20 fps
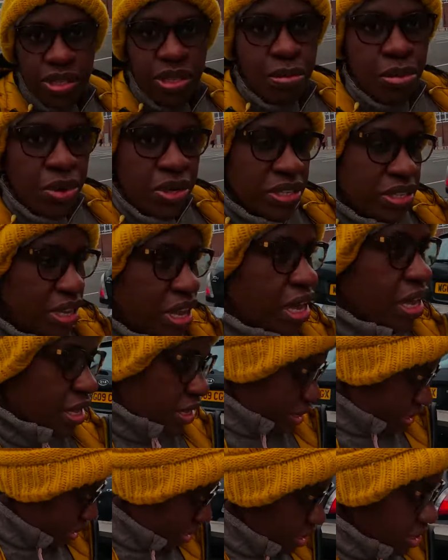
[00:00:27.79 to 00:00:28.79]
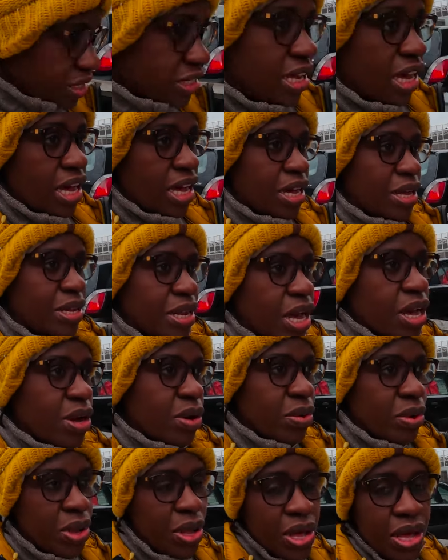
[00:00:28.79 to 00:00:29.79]
where the boys are, and uh,
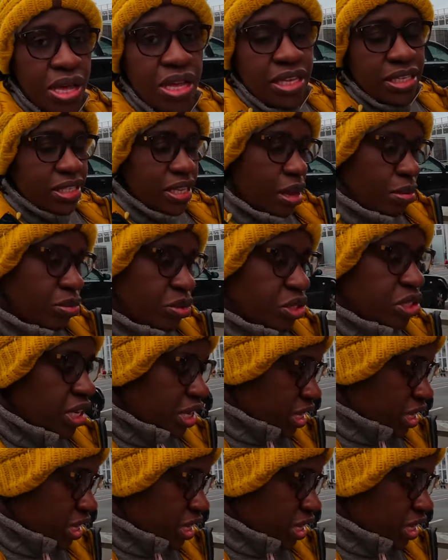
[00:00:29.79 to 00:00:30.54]
now it's time to